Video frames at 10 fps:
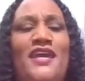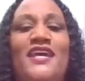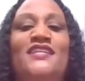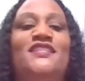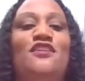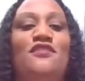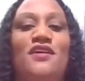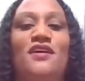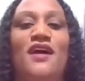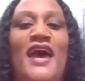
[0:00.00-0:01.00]
is
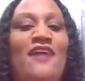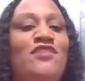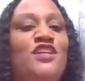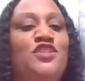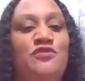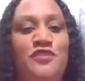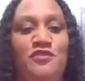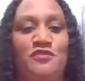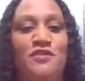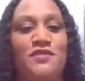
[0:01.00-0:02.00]
having to do
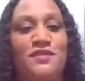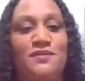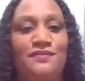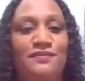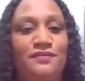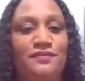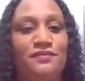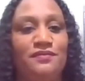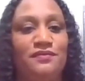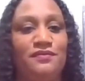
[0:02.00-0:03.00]
funerals.
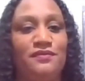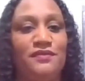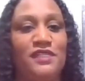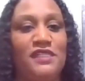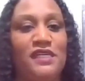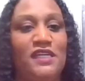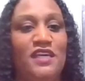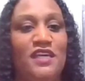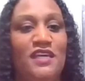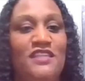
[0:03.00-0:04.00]

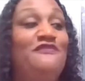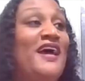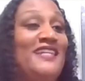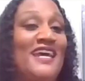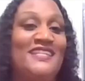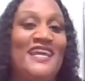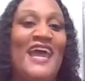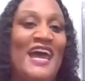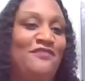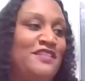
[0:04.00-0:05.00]
The fact that they
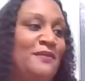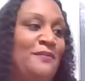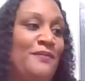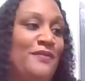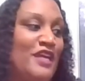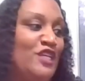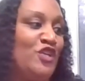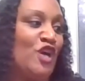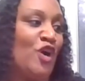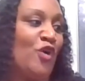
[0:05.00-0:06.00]
have to,
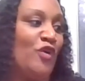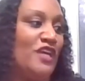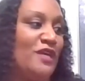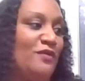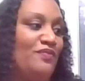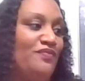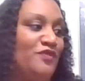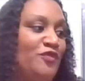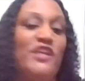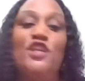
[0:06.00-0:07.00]
we know
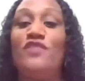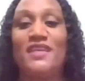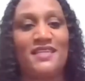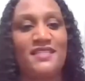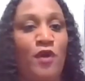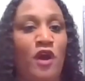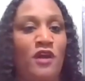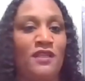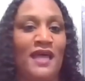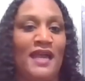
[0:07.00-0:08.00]
that that's a
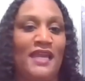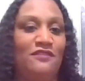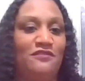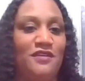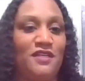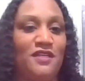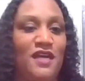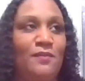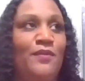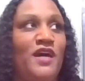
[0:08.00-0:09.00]
part of life,
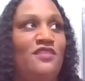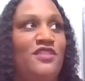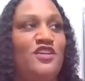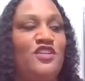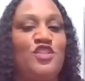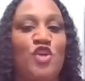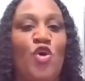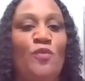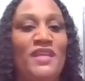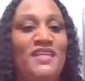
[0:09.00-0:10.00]
but there's
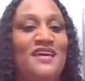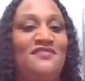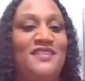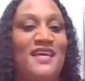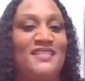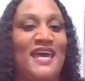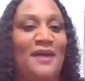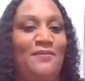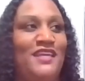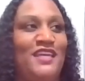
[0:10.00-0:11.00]
so many deaths that's
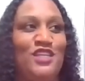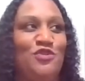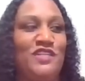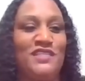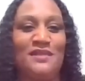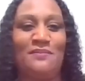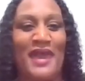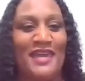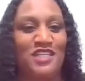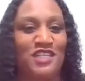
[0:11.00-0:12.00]
happening. Can you just
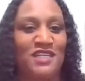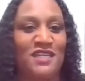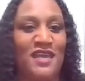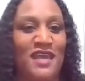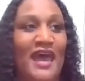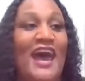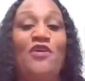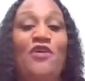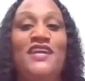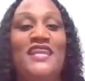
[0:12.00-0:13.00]
imagine?
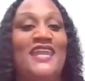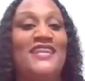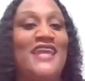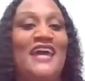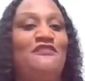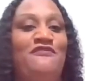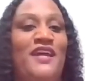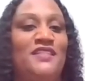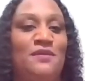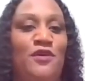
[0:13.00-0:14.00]
How can that not affect a